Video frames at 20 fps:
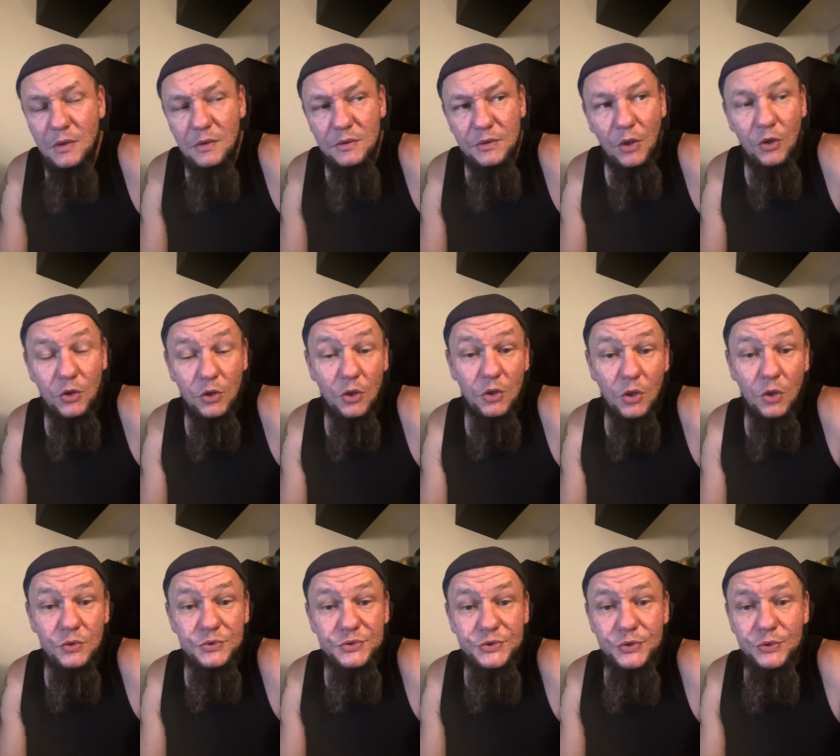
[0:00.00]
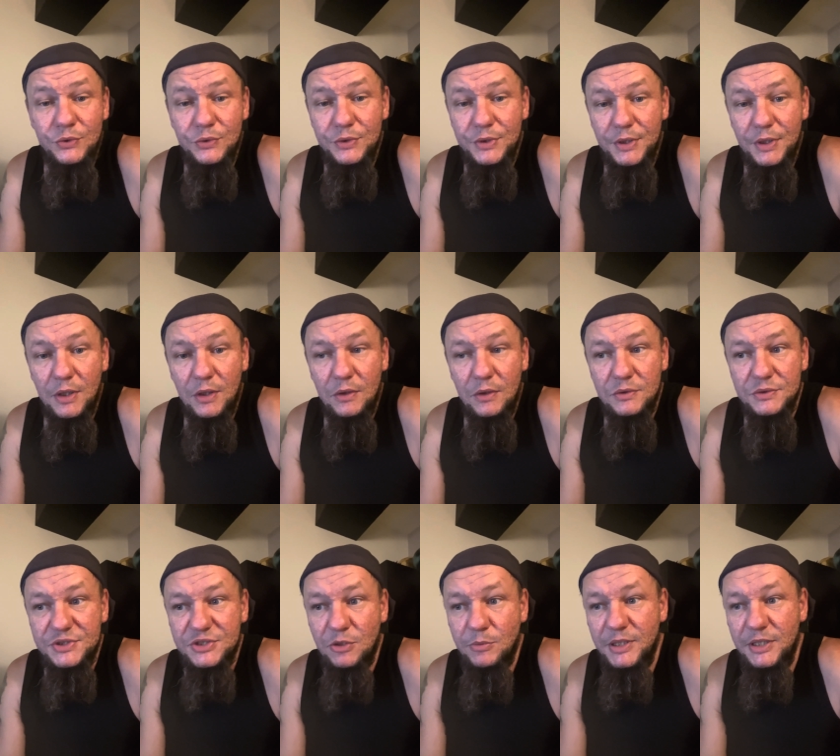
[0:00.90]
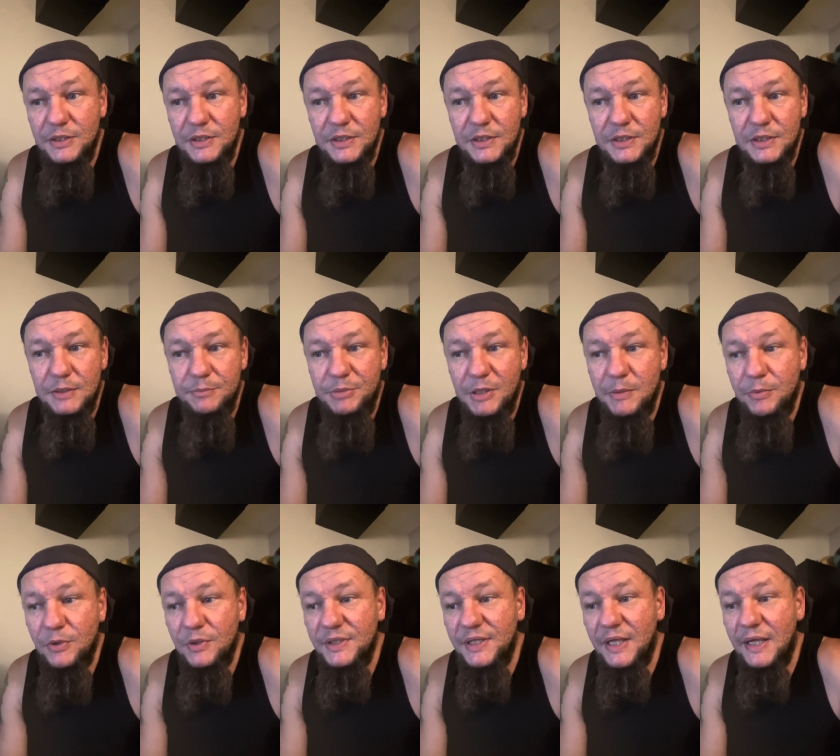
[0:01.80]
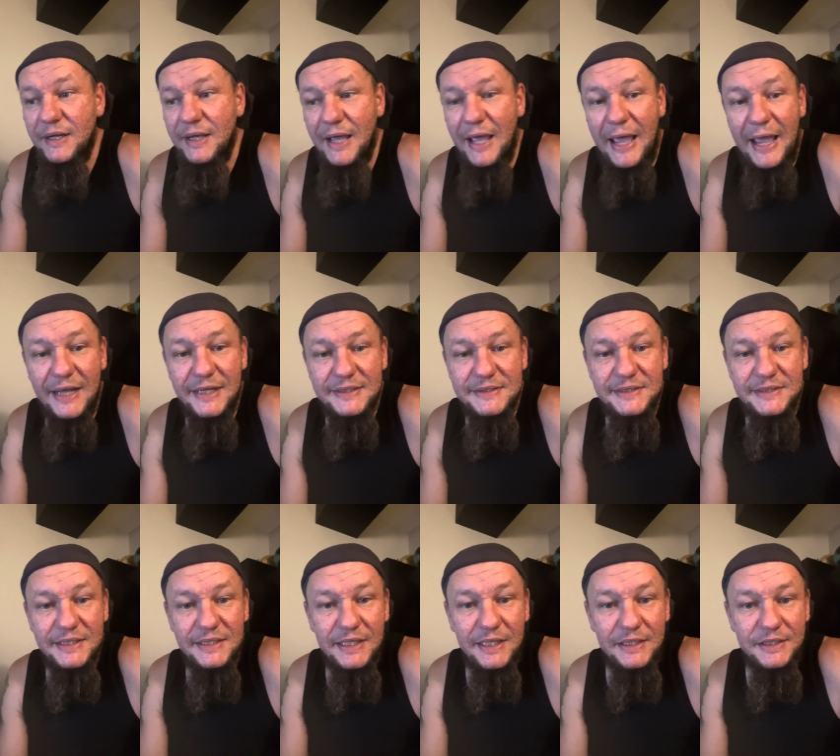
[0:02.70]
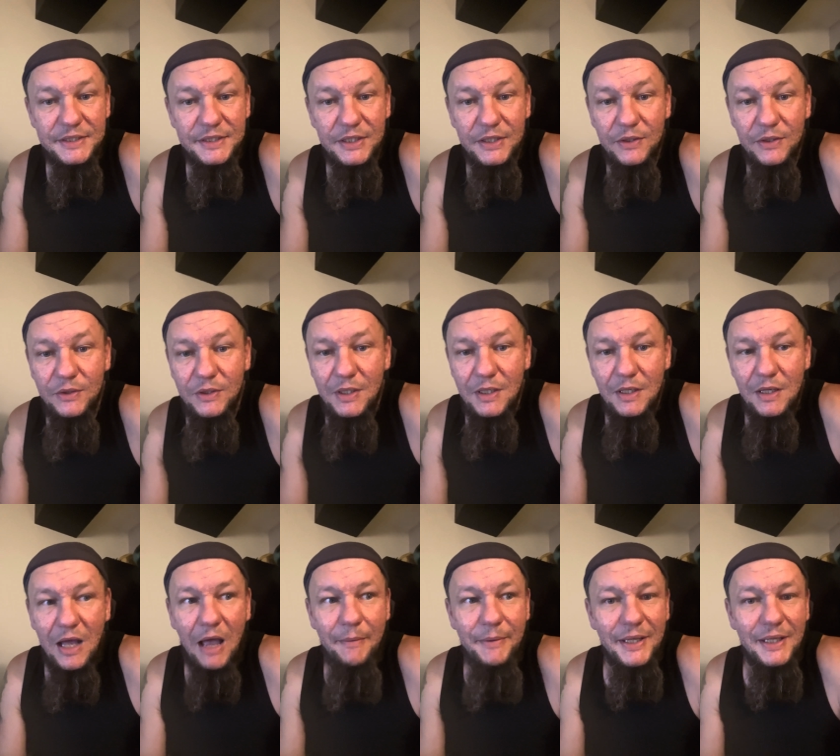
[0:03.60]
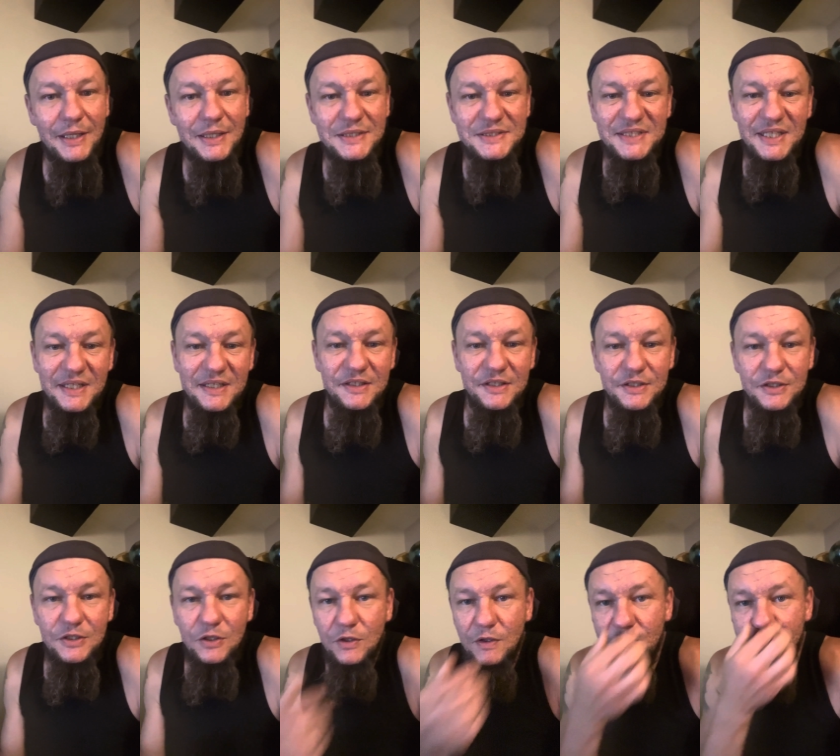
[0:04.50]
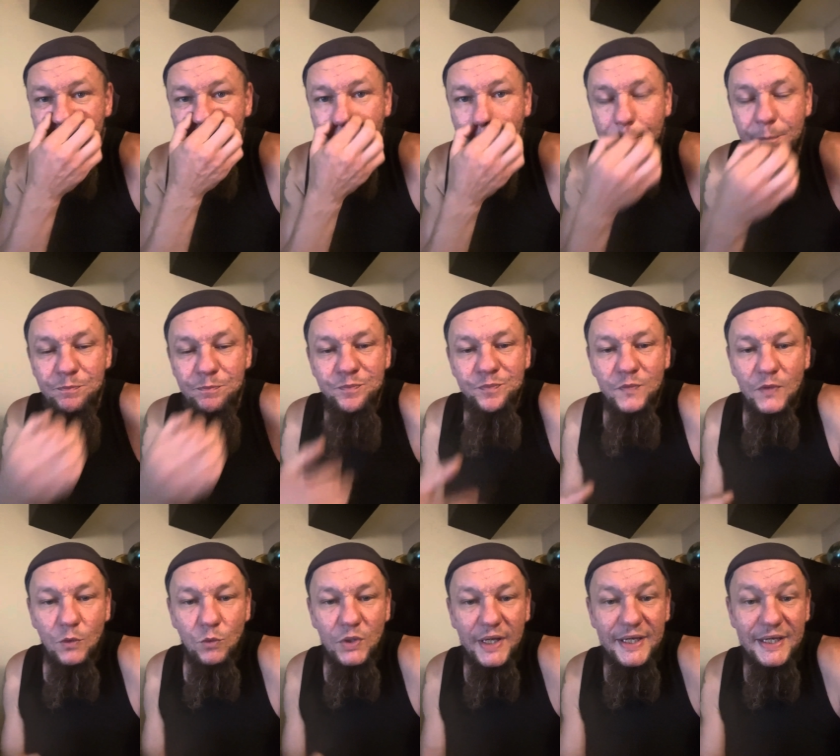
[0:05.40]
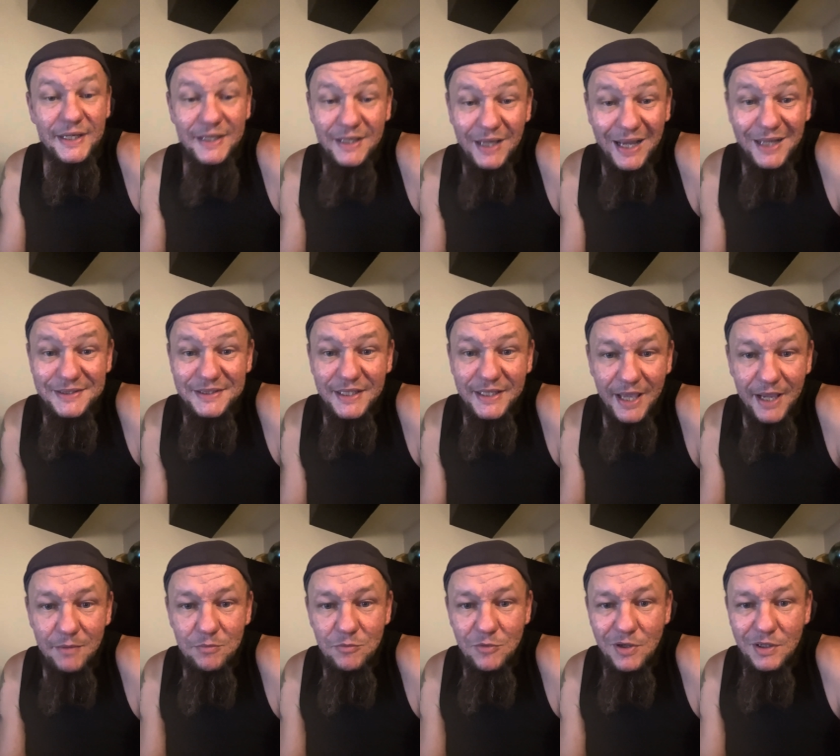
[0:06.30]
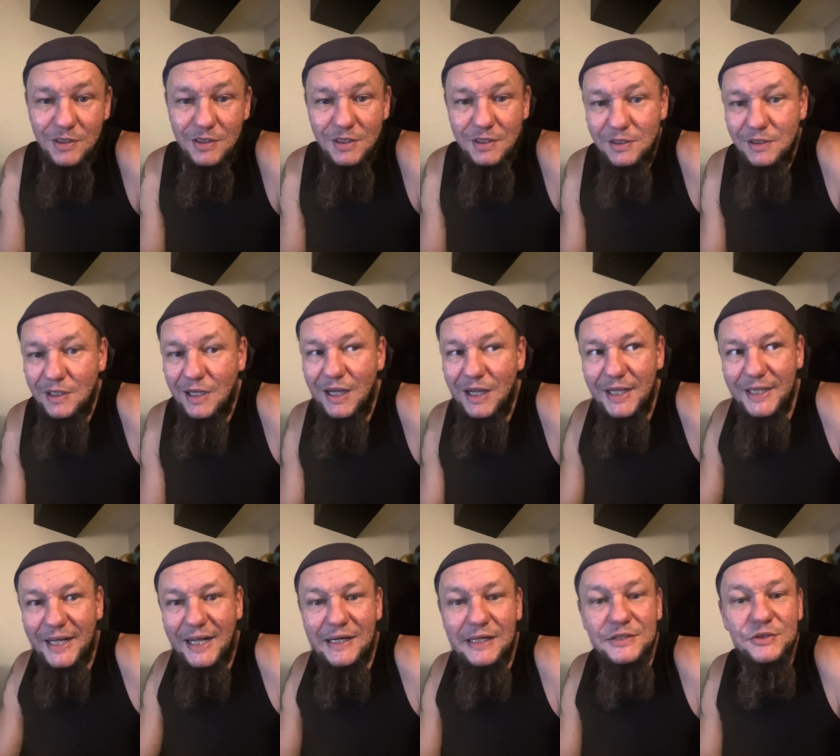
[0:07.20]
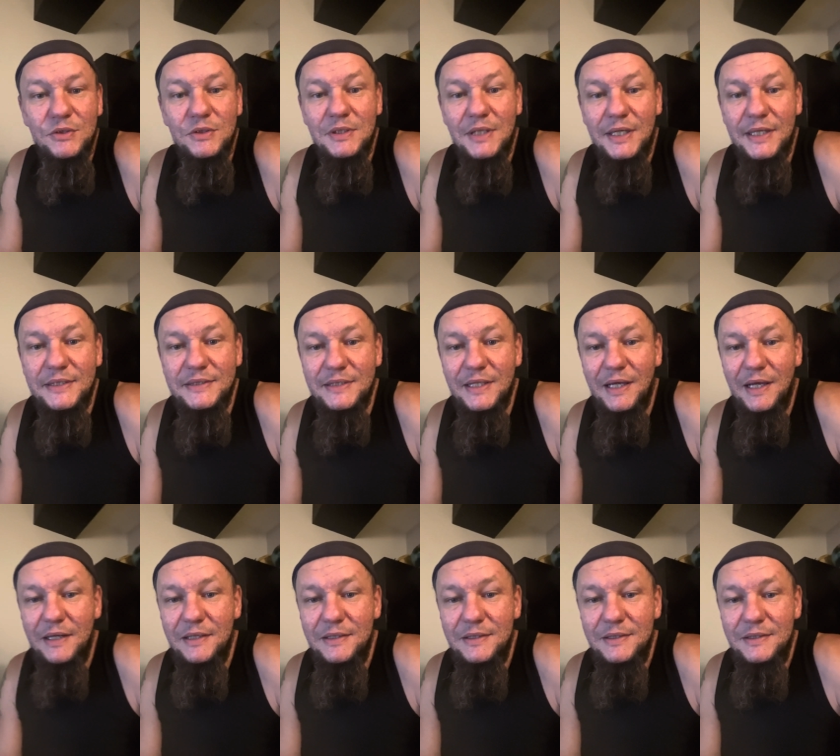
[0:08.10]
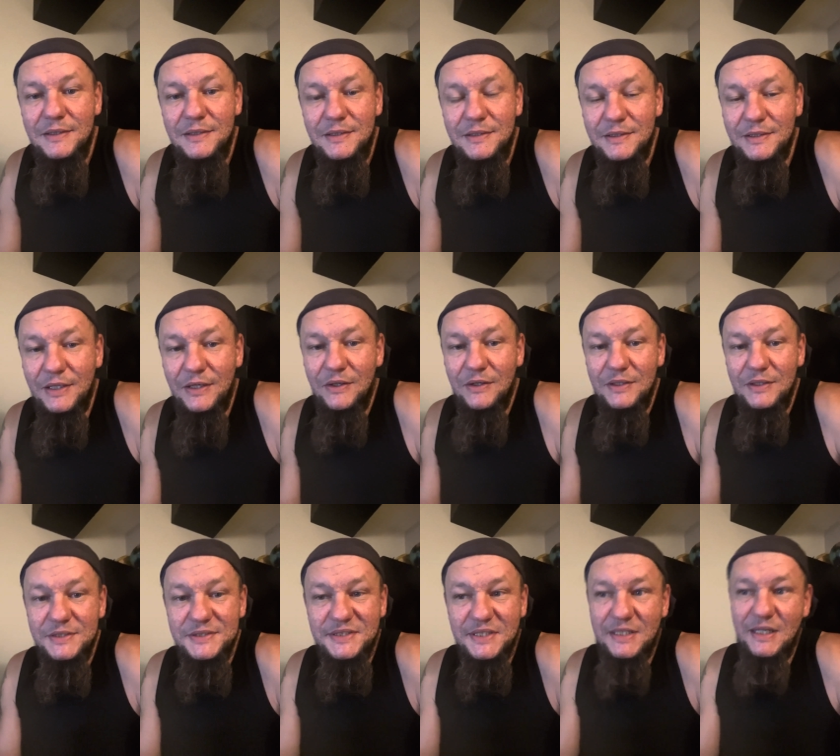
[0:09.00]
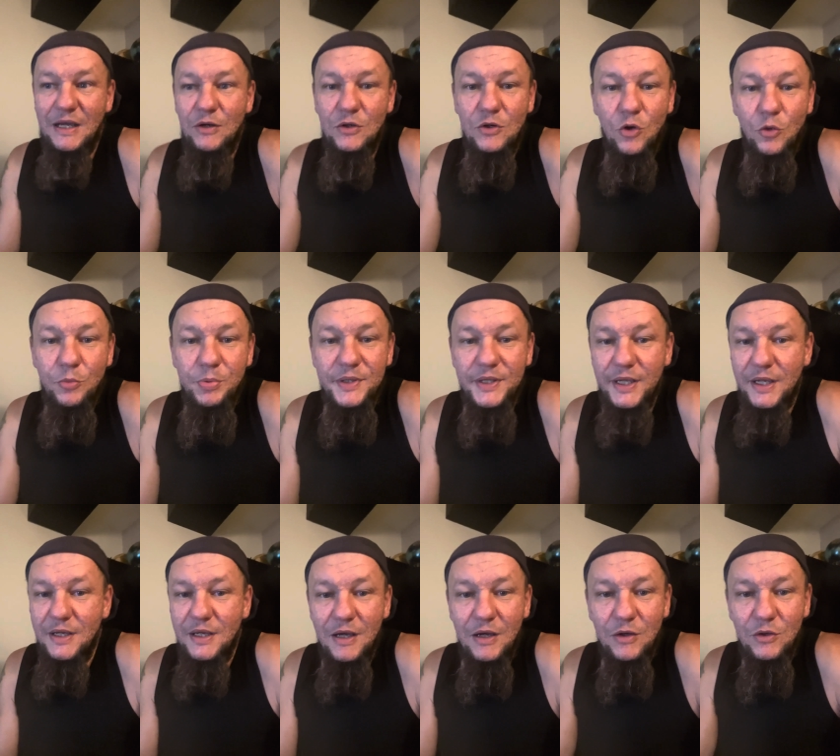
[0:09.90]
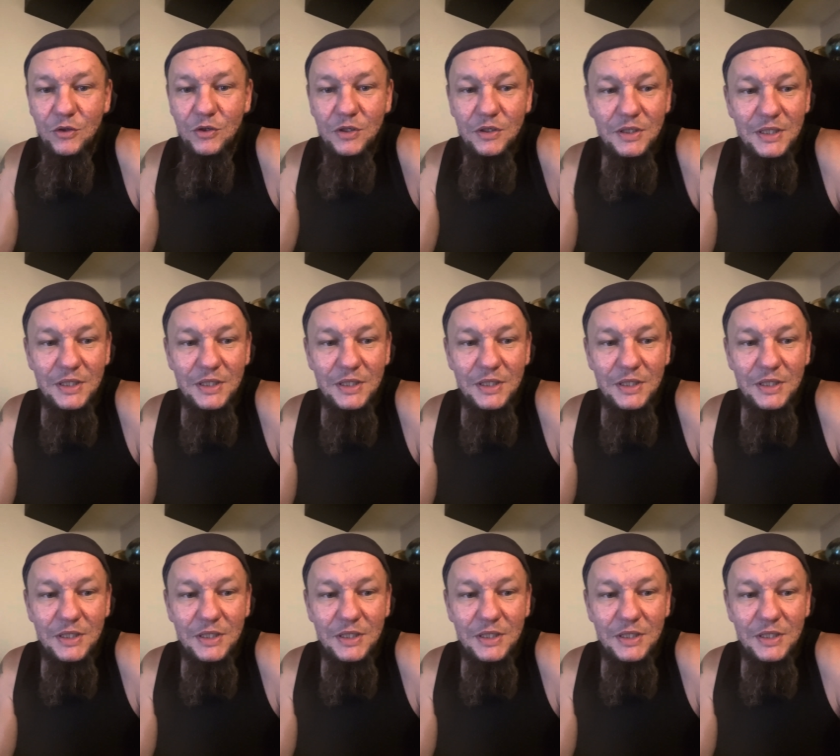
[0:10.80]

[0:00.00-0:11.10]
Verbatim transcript: or go go to you know so many uh, people they acted and you know I mean it's like you know if like would I hide the camera I kind of don't like that you know it's like I would open the I would,